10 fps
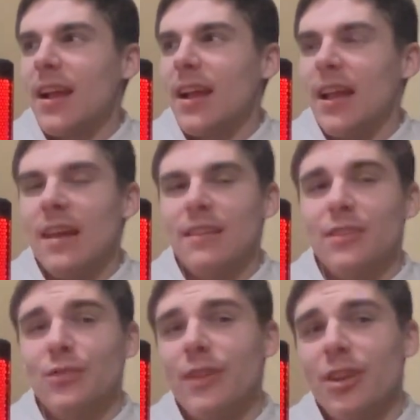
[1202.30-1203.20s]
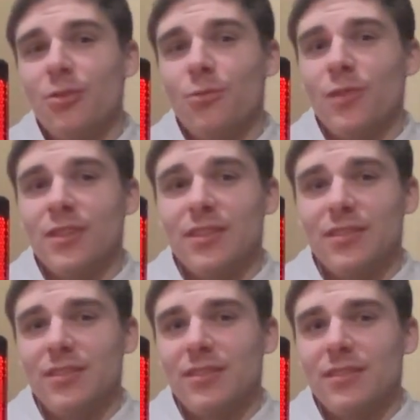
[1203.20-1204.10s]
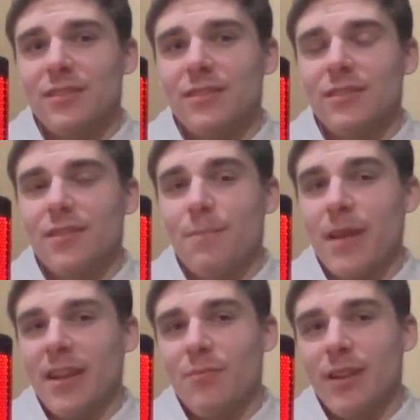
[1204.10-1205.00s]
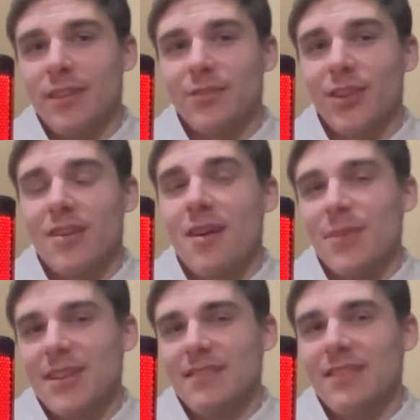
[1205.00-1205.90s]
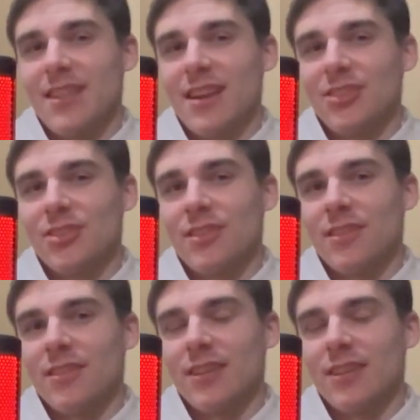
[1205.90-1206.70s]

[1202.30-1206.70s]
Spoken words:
again, this video was made because of a comment that I saw.